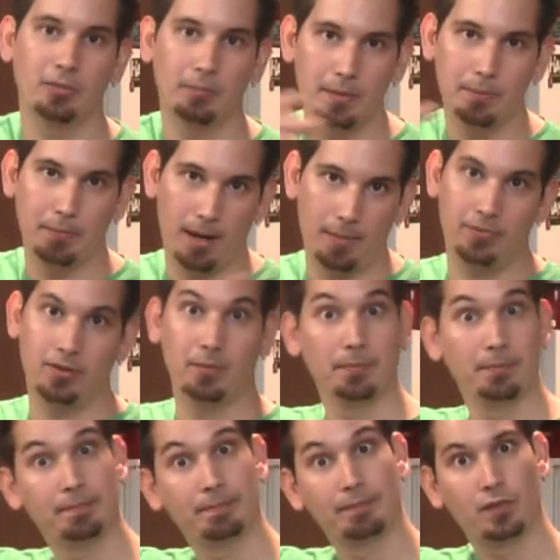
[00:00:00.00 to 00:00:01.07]
to be pumped
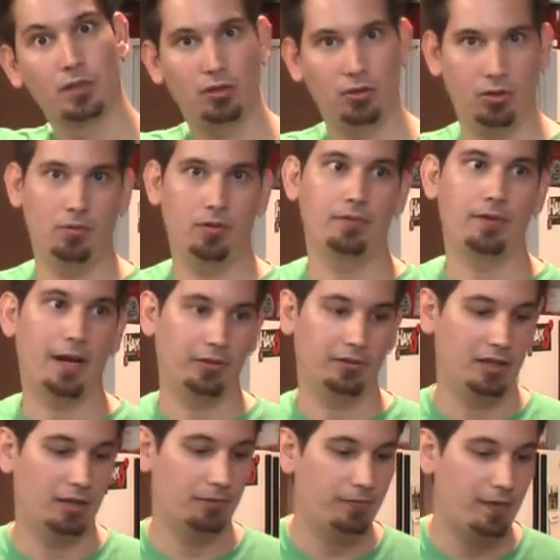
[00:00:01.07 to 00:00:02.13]
to the file
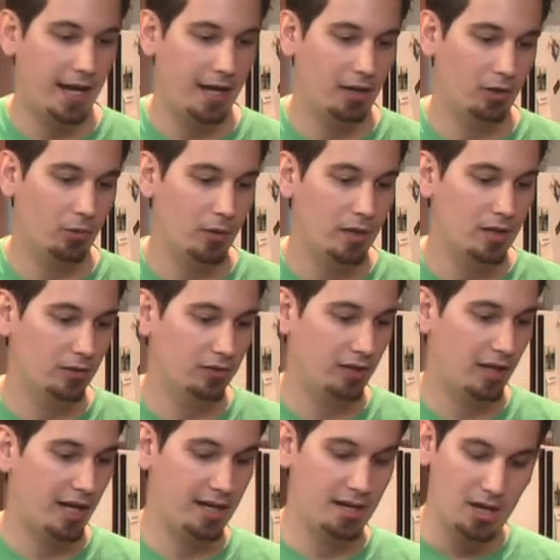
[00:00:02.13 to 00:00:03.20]
TNFA on the Windows
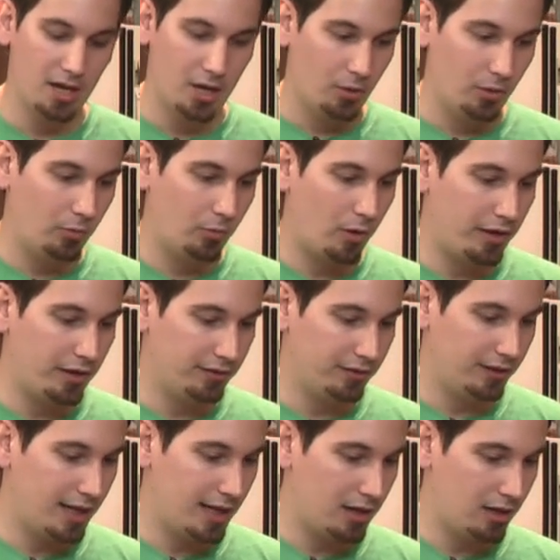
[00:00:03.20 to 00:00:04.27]
side. We run this
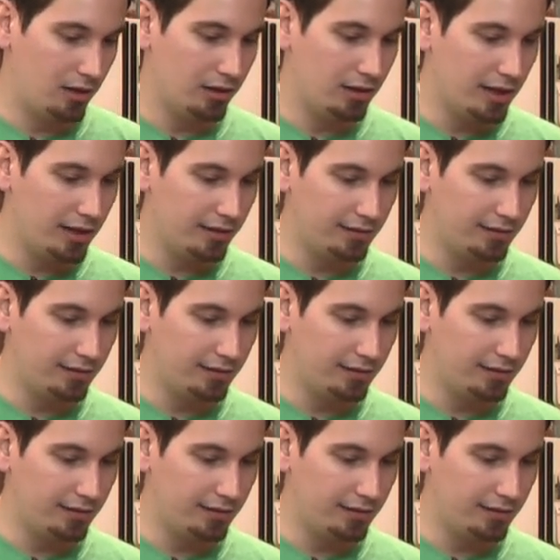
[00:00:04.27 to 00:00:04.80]
again on the Linux